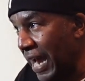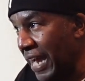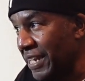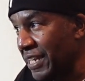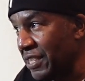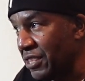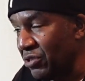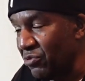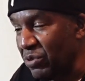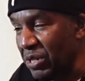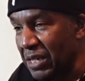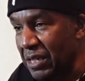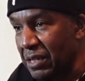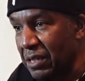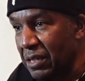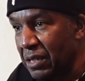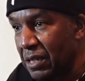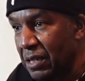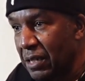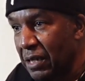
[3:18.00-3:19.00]
83.
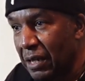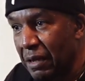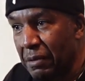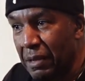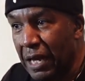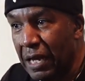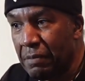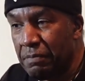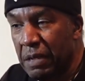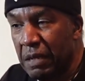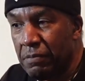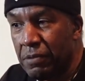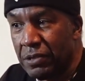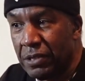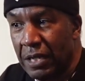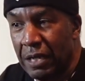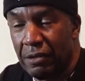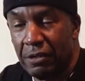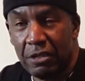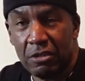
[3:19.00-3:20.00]
Then a lot of people
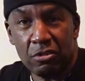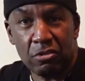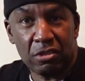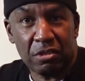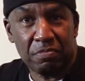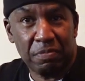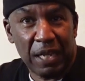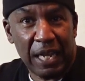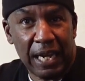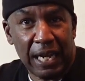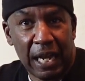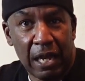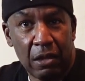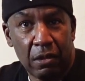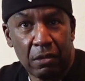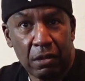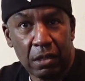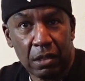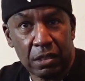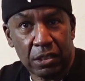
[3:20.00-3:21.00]
thought, it was played out.
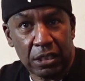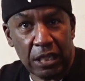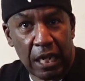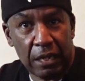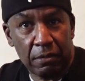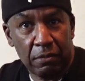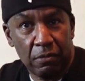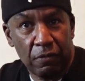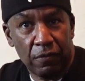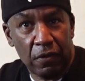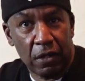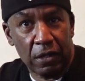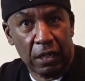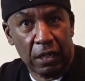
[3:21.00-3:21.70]
It's time to move on.